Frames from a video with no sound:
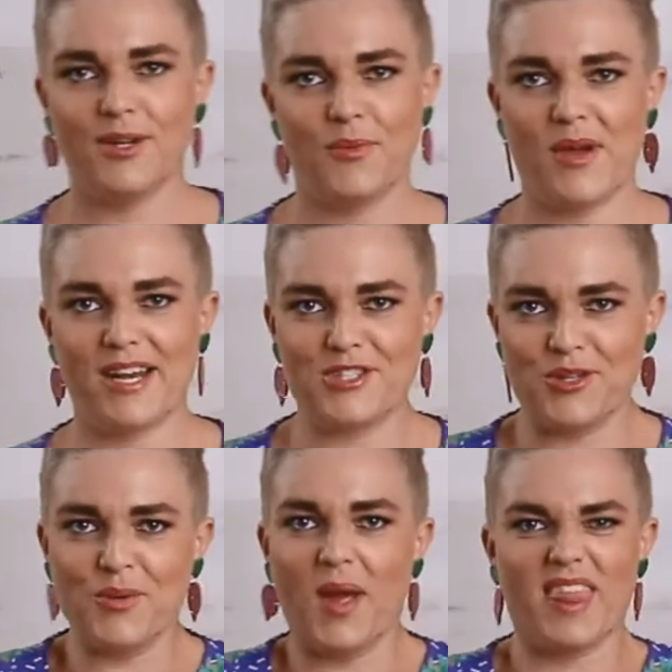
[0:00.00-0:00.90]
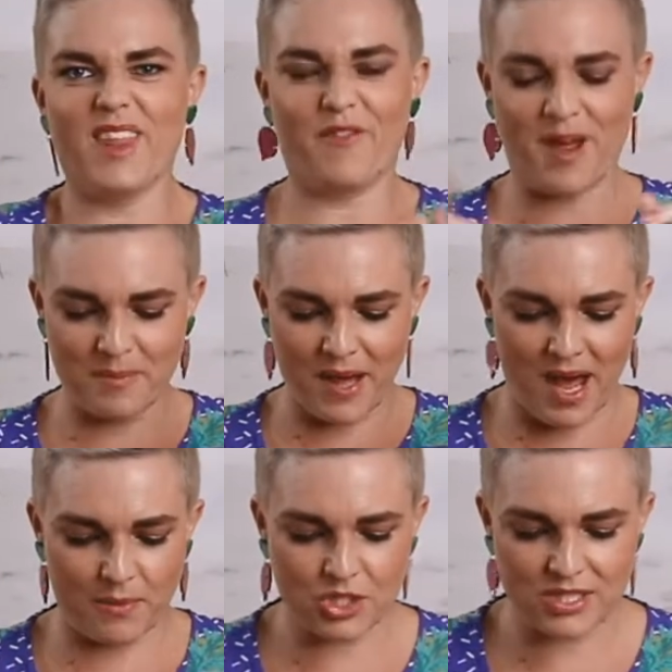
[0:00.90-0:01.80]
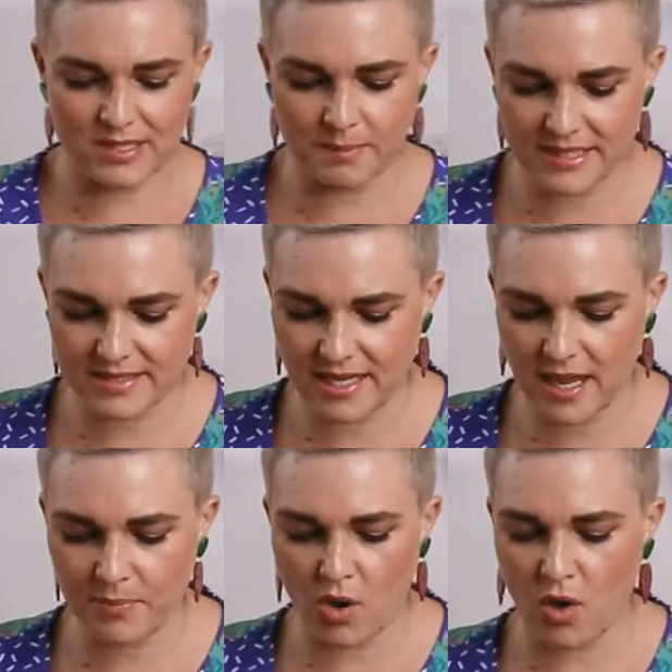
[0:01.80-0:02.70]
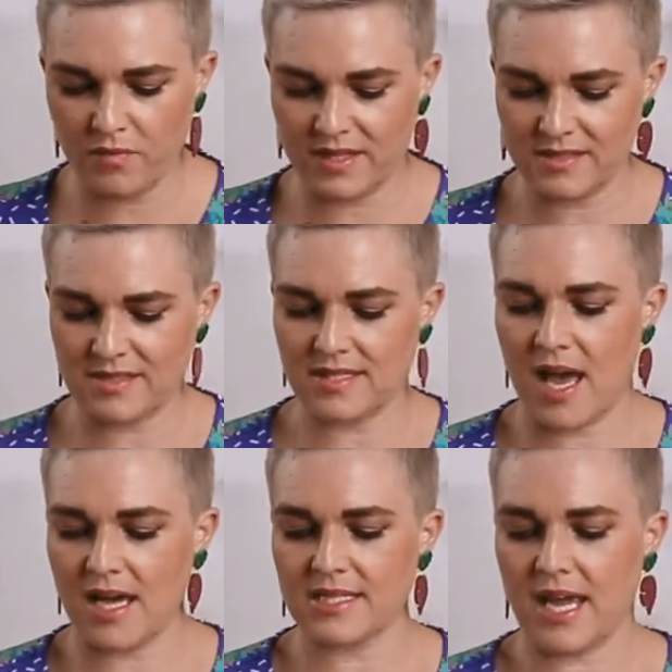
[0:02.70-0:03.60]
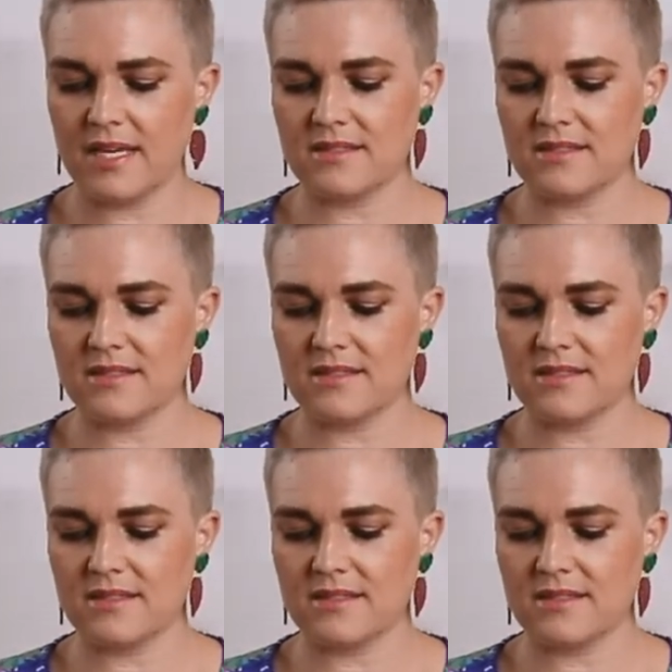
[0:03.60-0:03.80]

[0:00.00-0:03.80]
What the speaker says: we're going to do the fun part, which is the blitzing up of the satay.